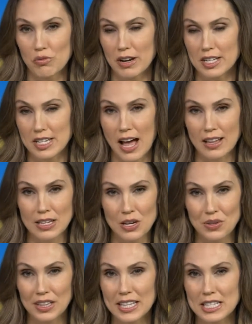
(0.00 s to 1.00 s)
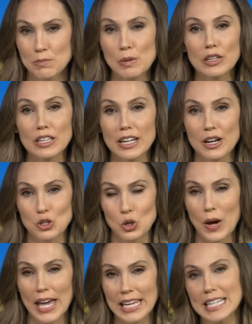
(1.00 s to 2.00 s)
Ray Dalio, the latest billionaire, to
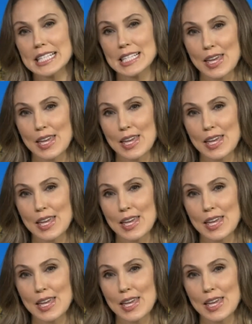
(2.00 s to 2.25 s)
weigh in and